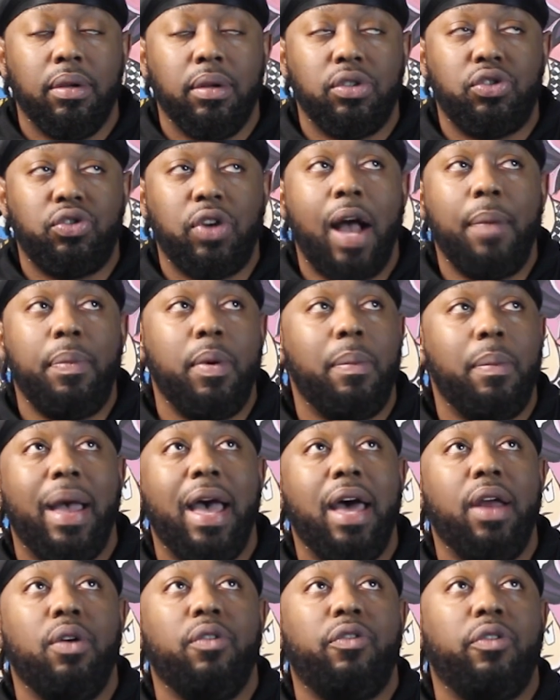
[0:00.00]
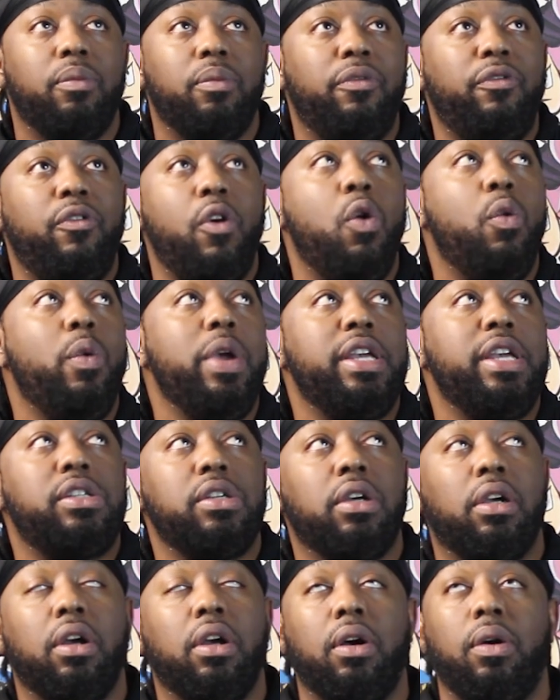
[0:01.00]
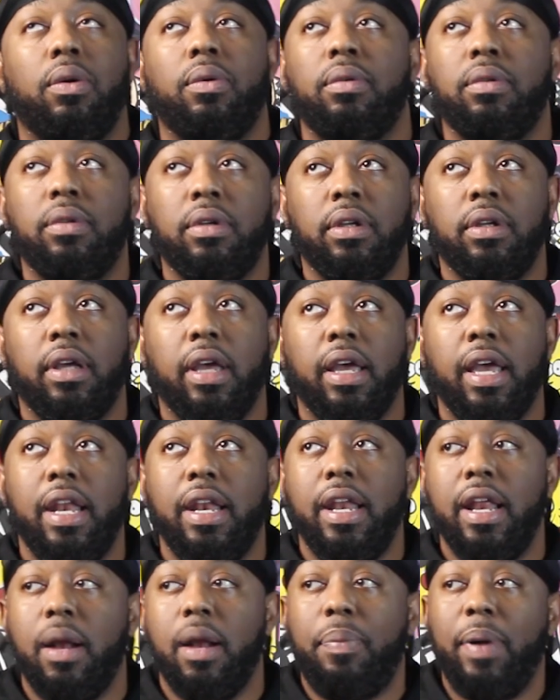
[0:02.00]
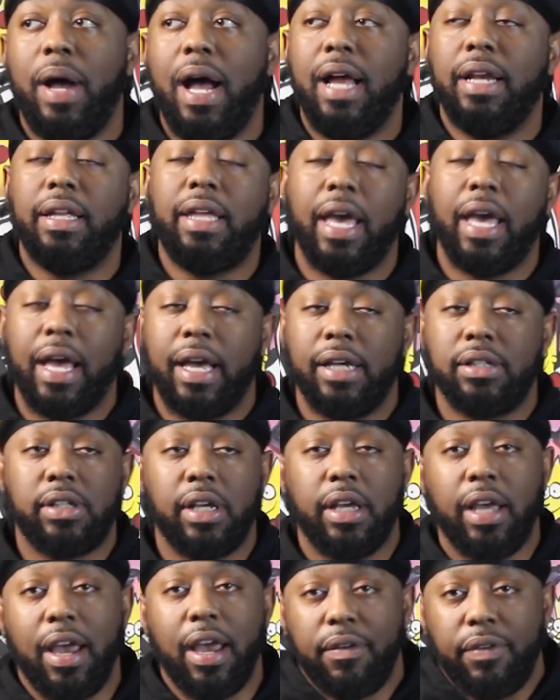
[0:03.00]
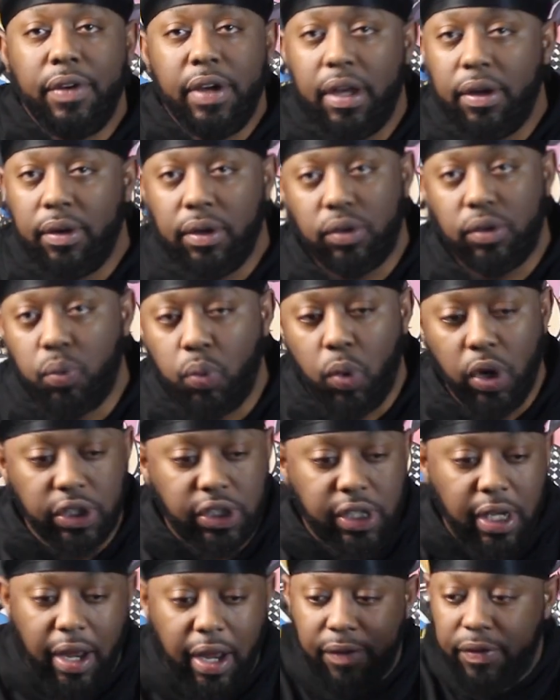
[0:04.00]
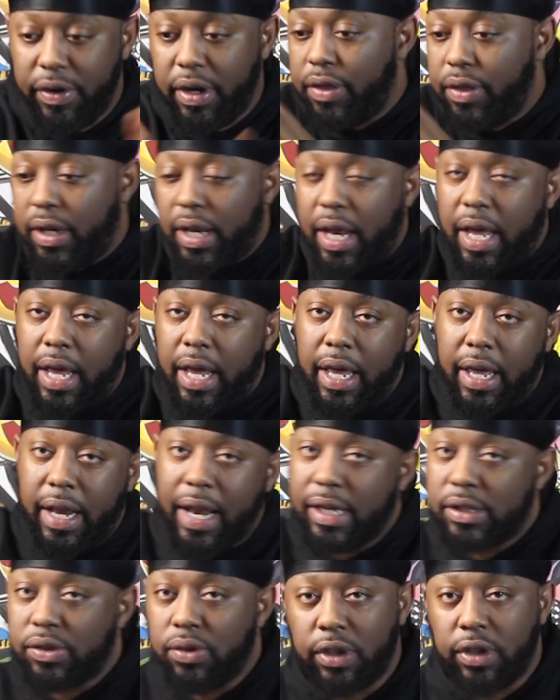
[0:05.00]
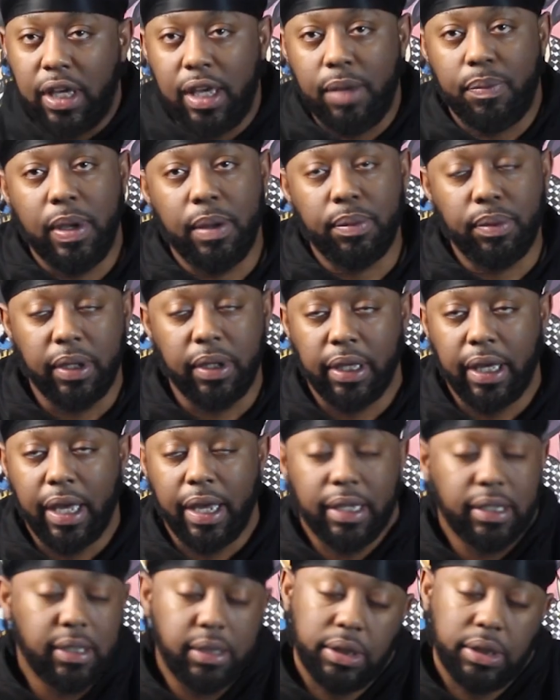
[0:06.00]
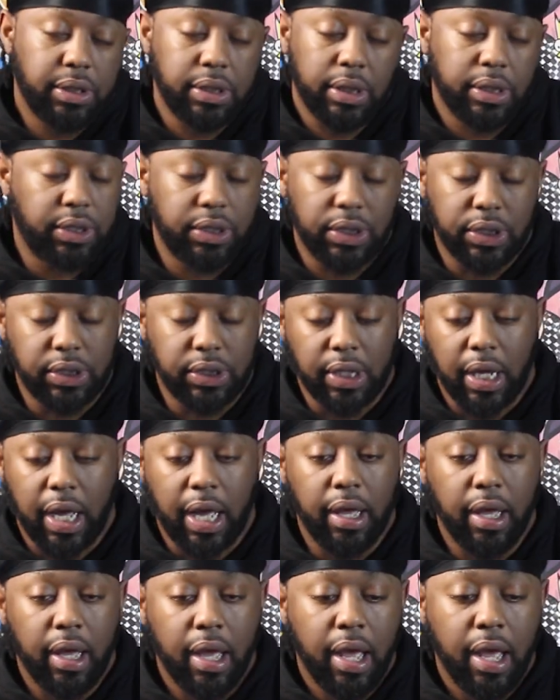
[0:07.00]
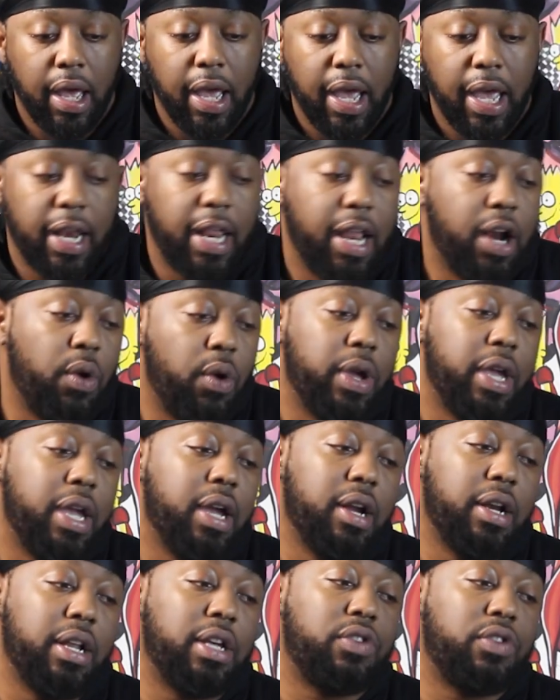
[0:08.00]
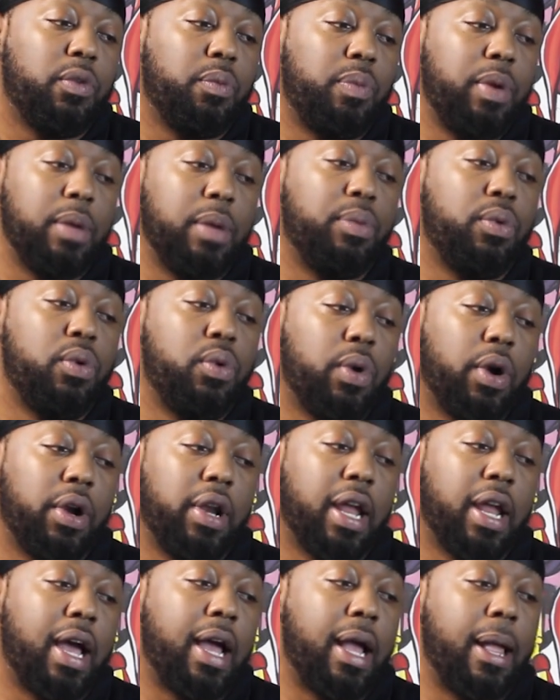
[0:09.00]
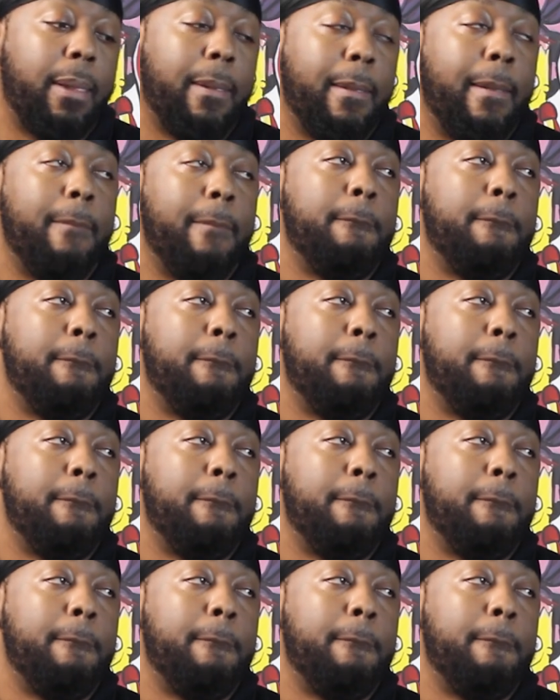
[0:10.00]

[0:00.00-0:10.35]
drop a battle from four weeks ago and then a podcast every once or every other day, and that's going to keep people engaged. It's just, it's just not. And they don't hear this from people who are not